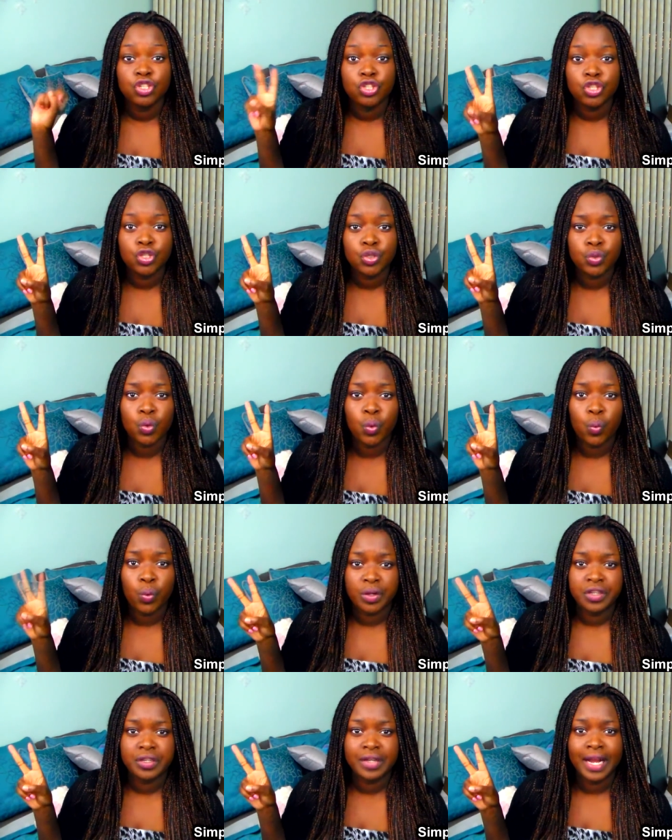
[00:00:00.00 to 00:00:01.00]
to
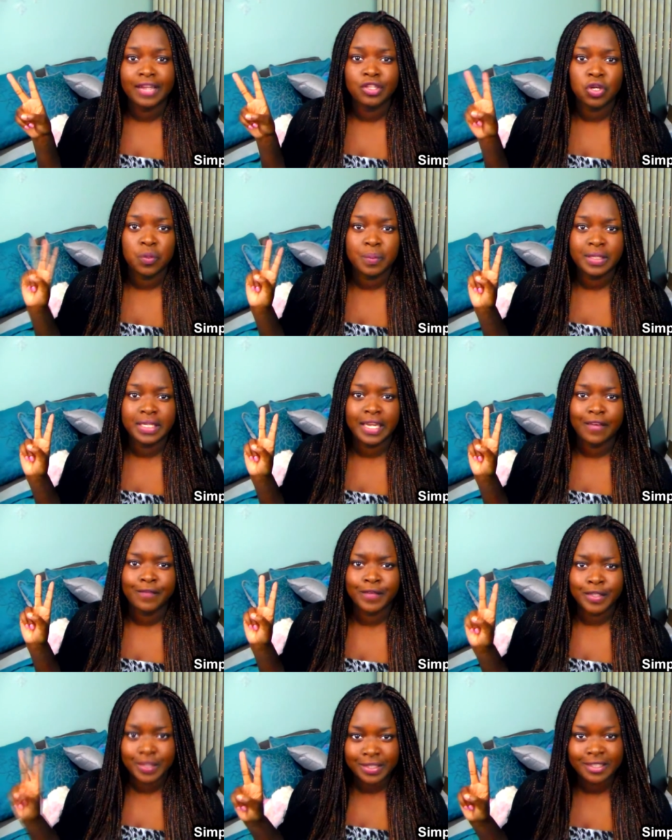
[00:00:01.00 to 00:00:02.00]
what are you guys hoping to get
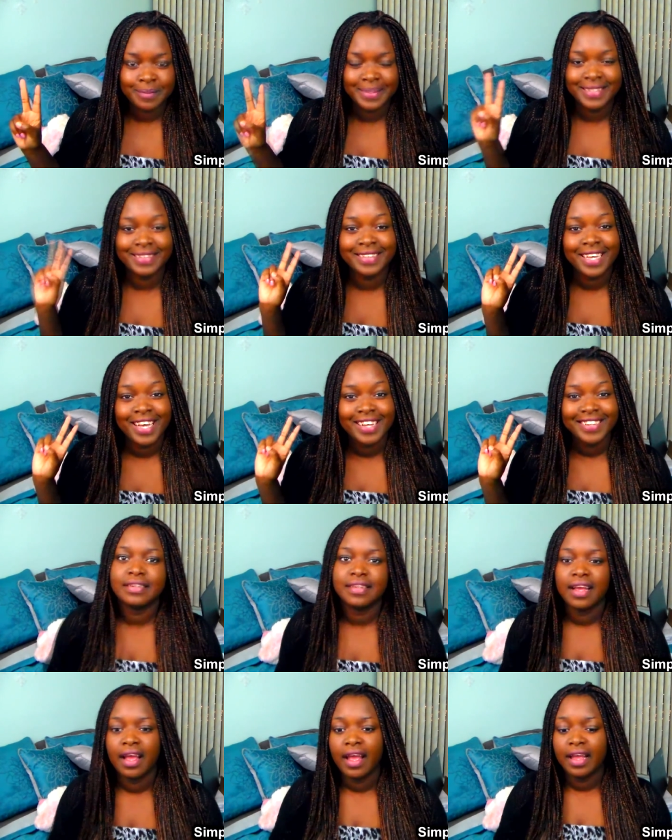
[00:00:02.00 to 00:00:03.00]
for Christmas.
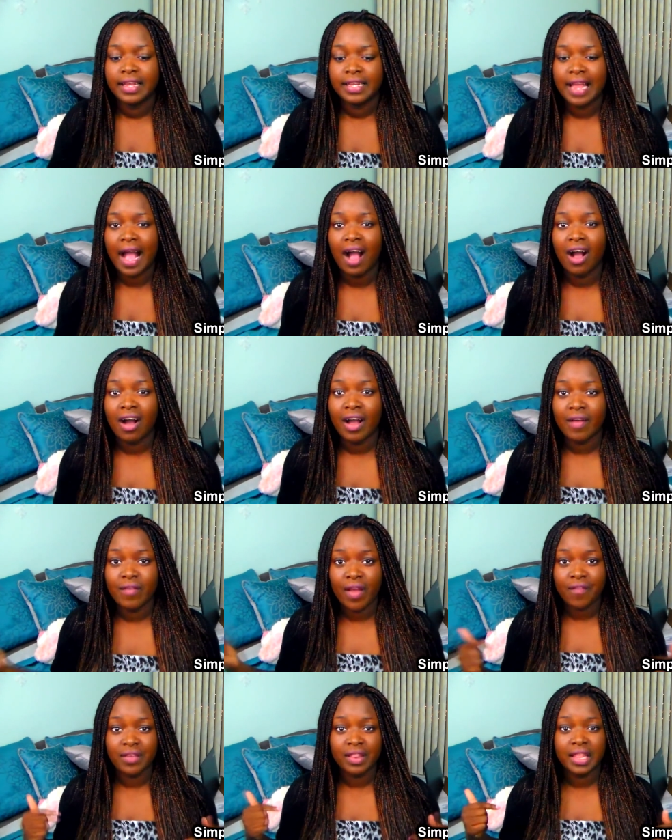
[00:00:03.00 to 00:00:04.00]
And yeah, I'll have
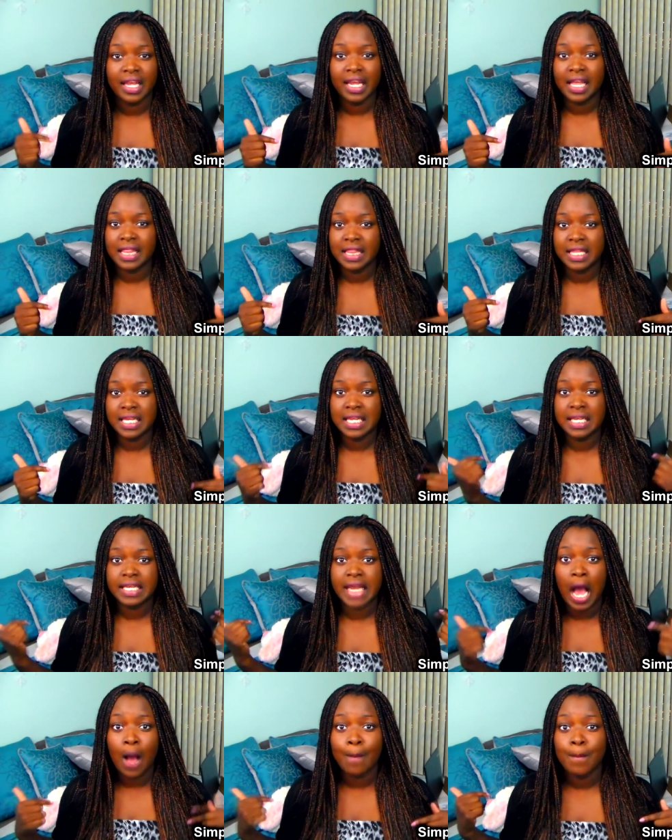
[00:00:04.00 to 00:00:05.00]
everything in the
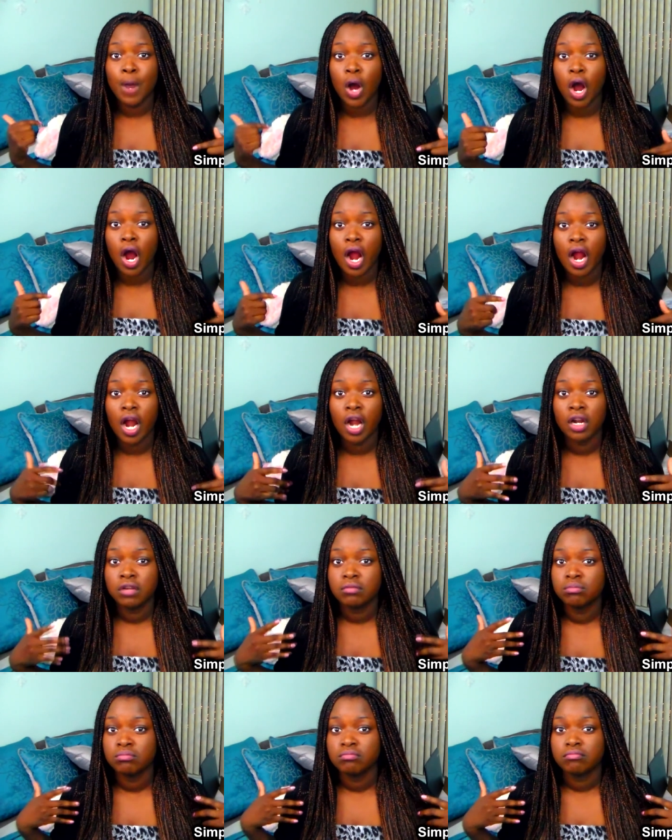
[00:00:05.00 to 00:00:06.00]
down bar,
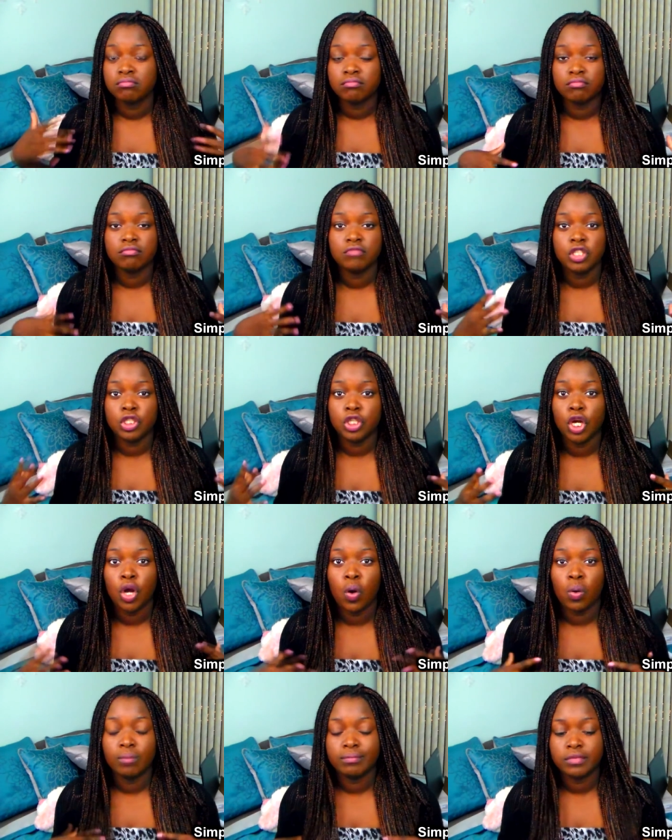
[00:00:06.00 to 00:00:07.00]
you
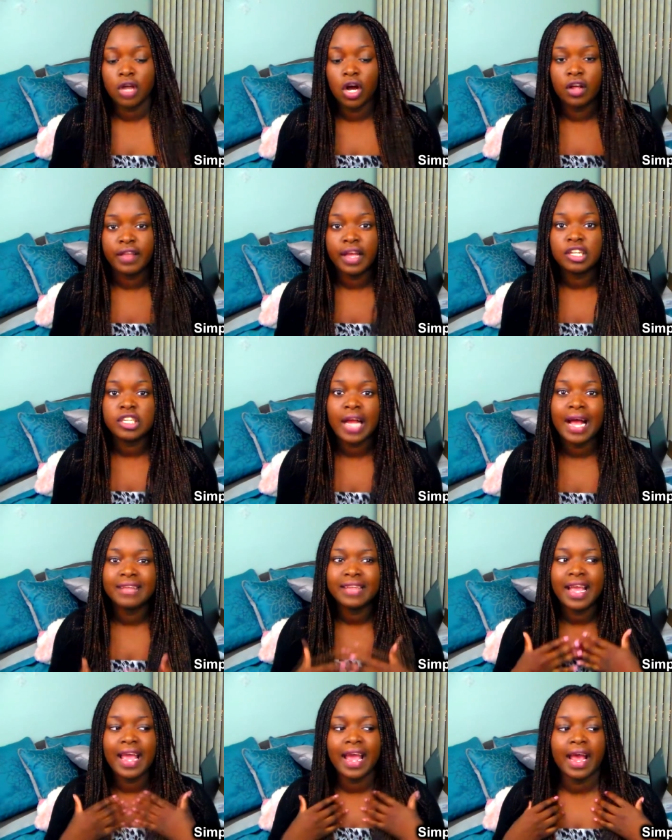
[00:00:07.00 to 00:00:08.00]
know, all that jazz.
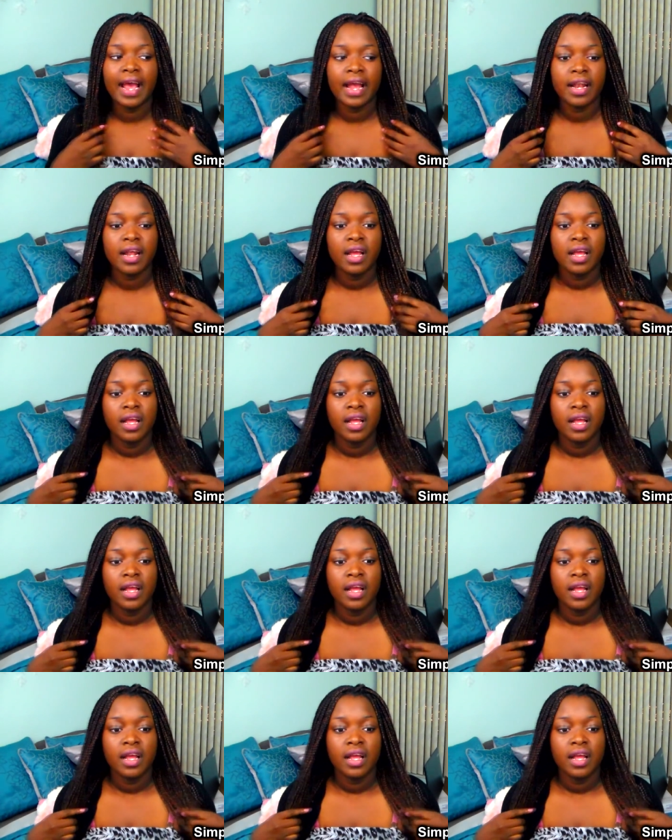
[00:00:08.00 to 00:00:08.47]
And